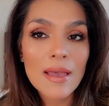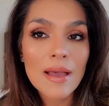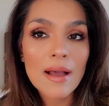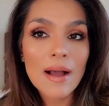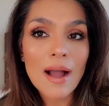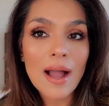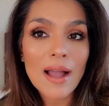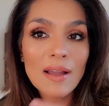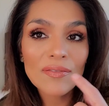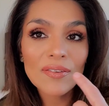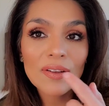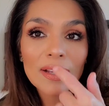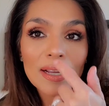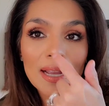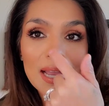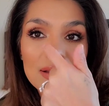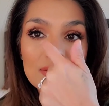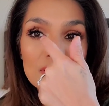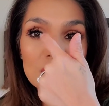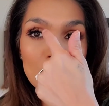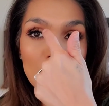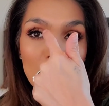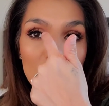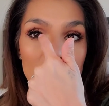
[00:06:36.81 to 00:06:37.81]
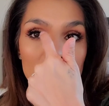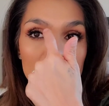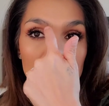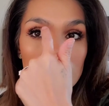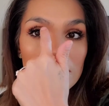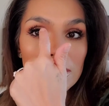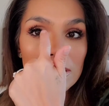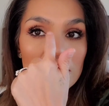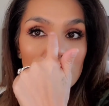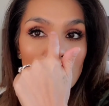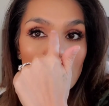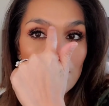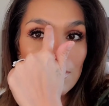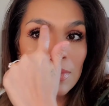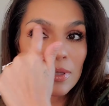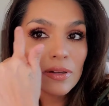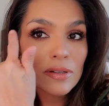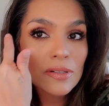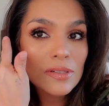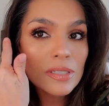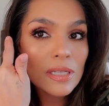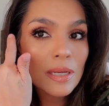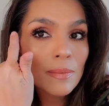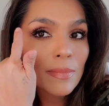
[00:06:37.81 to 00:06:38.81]
I feel like I have sparse because, I mean,
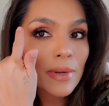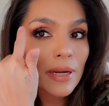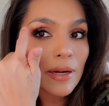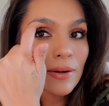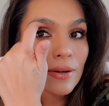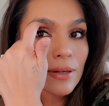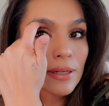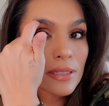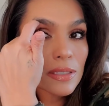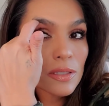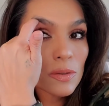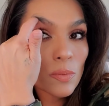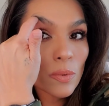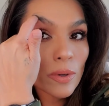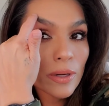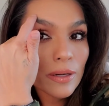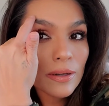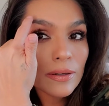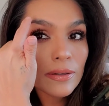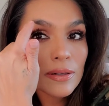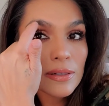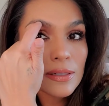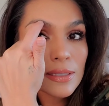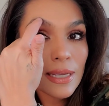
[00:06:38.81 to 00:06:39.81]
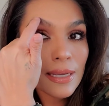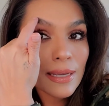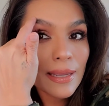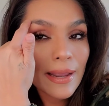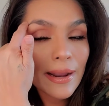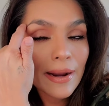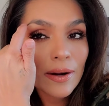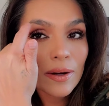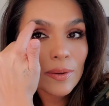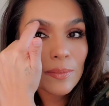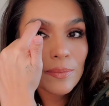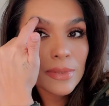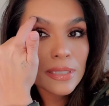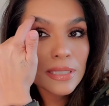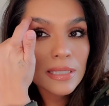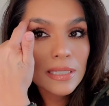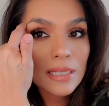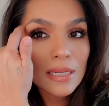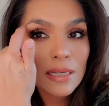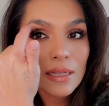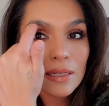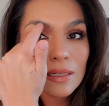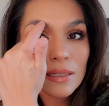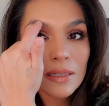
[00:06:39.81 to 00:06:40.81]
there's some areas where there's like hair
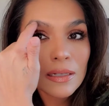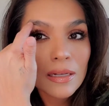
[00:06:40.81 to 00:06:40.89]
missing.